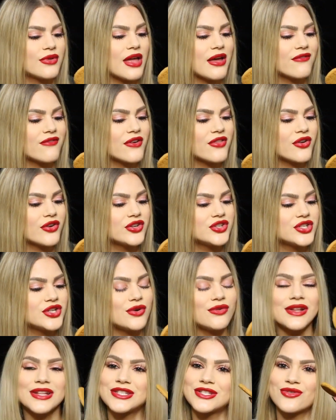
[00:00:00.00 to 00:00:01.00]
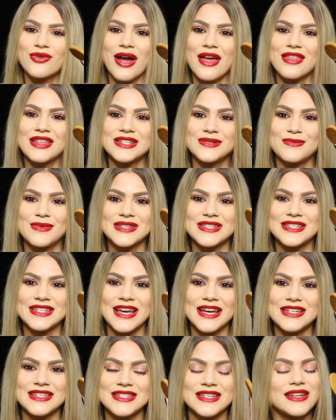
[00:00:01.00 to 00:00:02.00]
Without further ado, let's try this
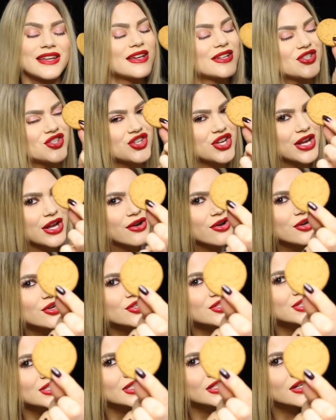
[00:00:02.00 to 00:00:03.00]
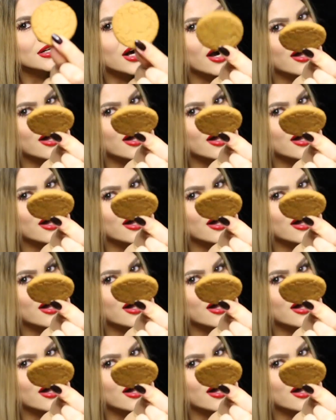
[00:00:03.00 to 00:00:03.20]
biscuit. Cheers.